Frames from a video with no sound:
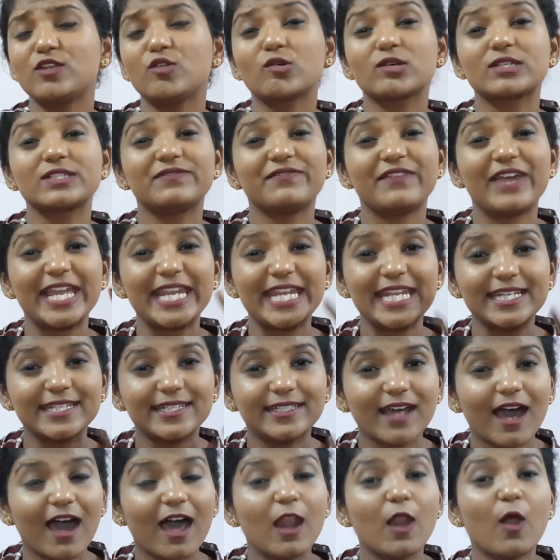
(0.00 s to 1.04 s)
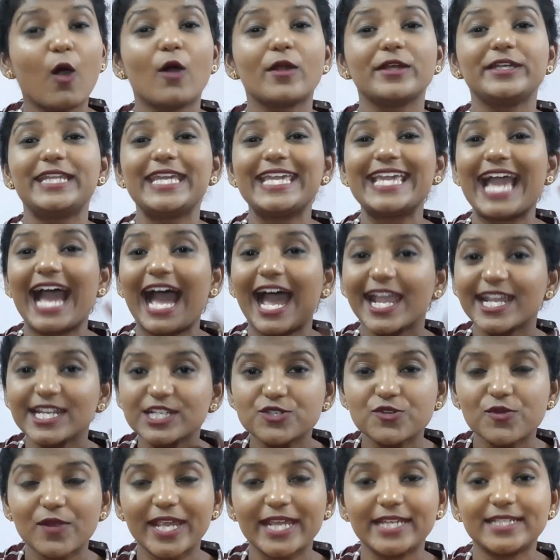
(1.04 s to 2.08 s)
looks very dull or
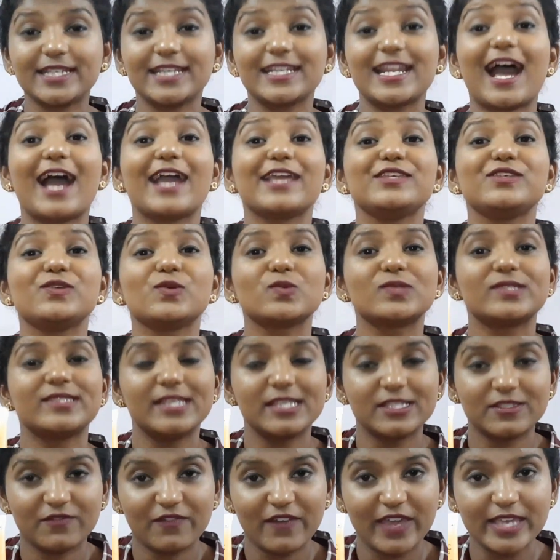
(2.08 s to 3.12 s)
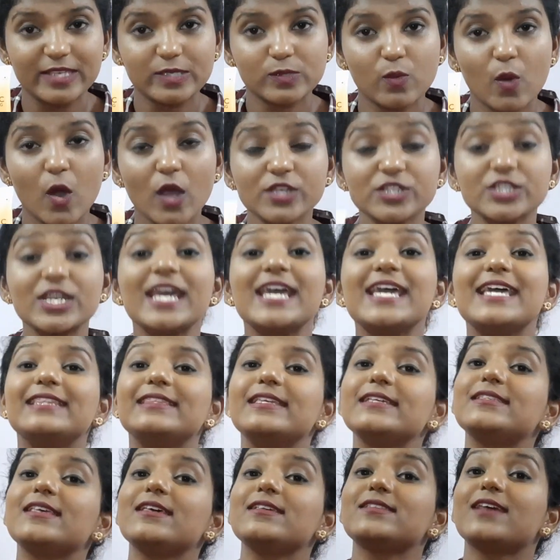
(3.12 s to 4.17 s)
dehydrated, I use this face wash.
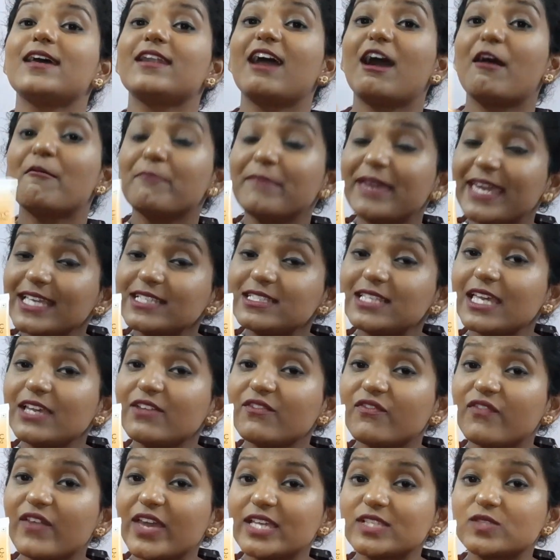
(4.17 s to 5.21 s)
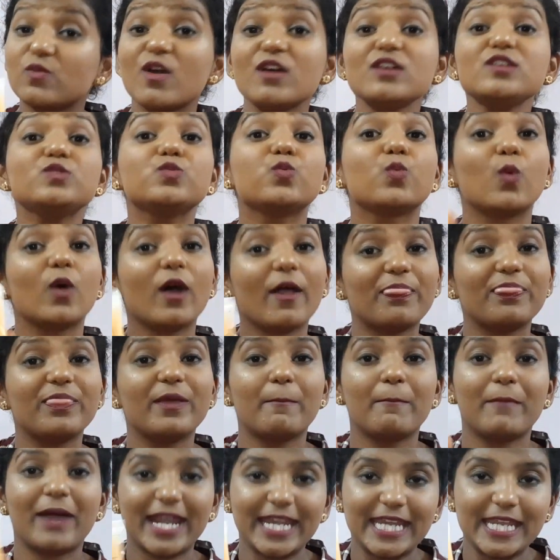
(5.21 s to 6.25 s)
This is an amazing face wash worth
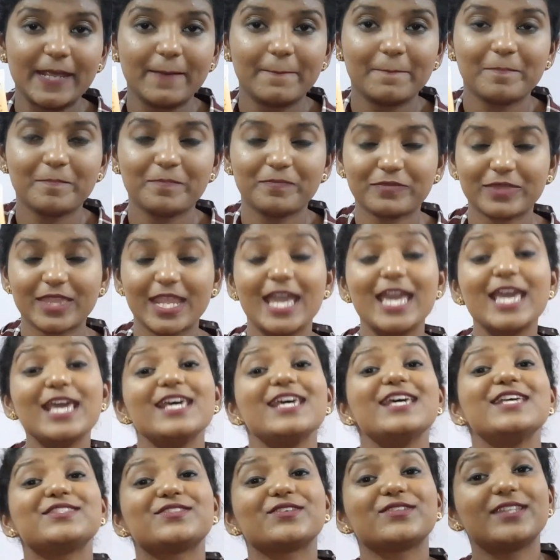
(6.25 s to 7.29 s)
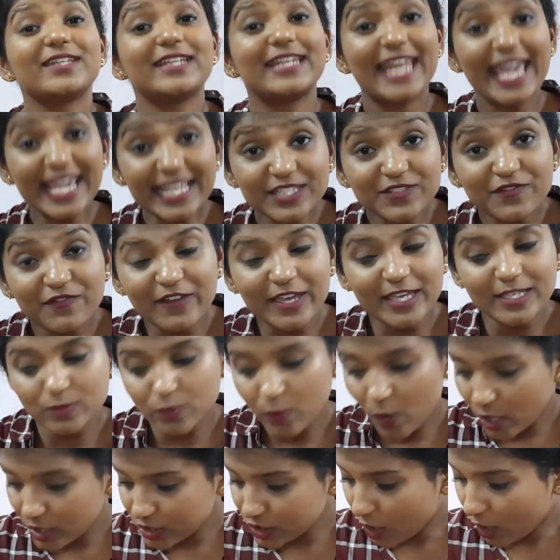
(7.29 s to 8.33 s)
the money. So the next
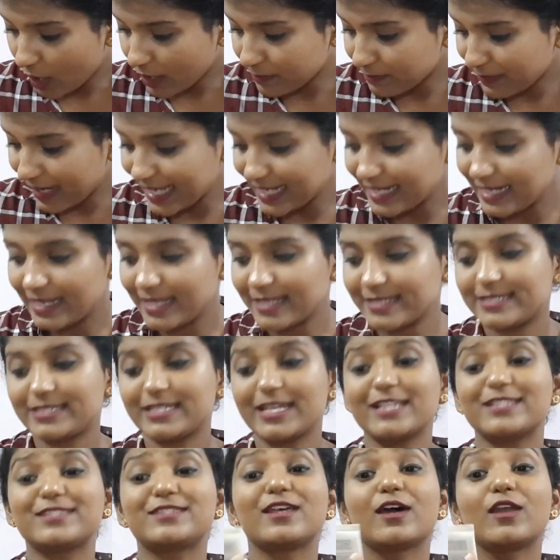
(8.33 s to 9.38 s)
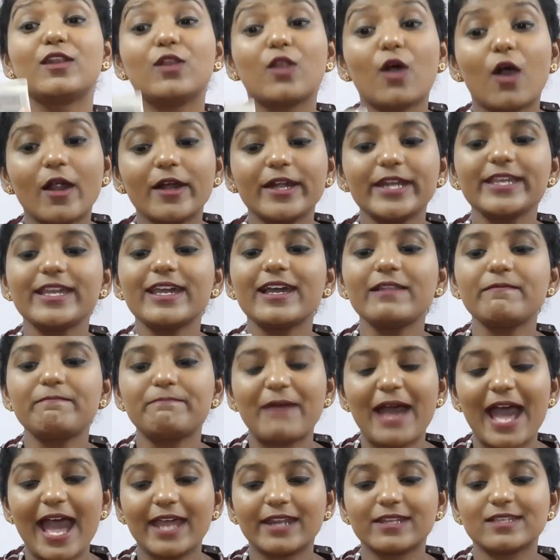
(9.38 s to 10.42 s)
face wash on my list is the L'Oreal
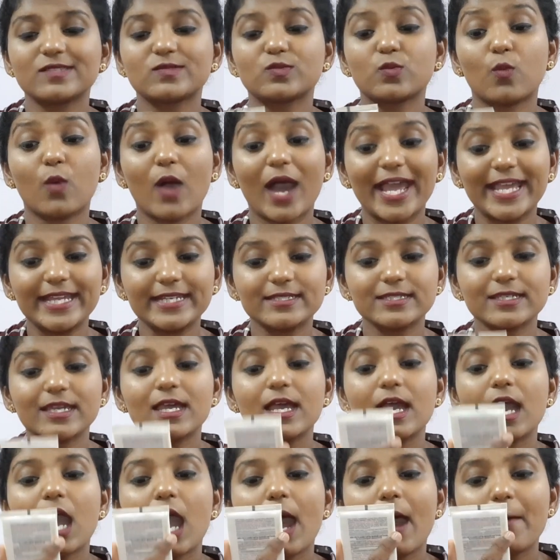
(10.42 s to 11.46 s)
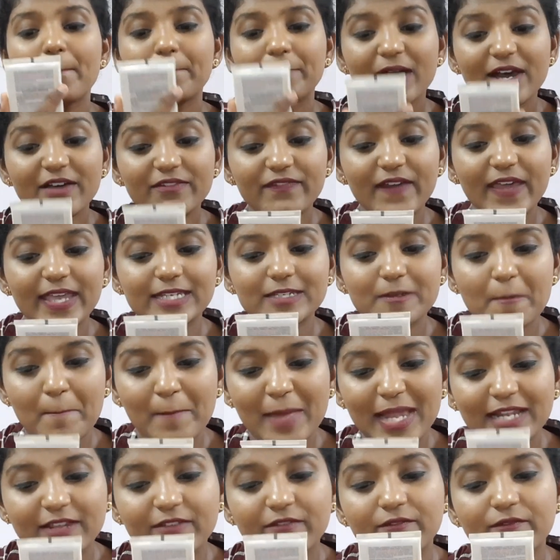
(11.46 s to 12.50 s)
Paris White Perfect
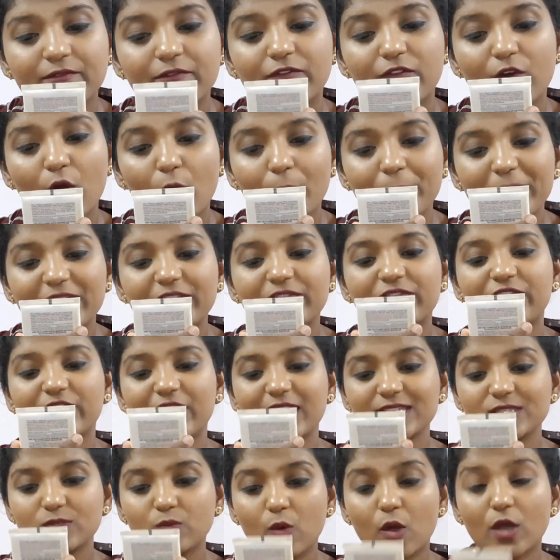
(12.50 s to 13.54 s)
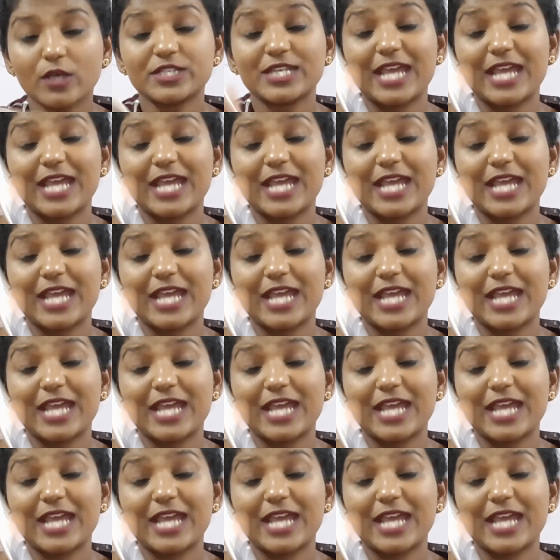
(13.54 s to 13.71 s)
Milk Foaming Face Wash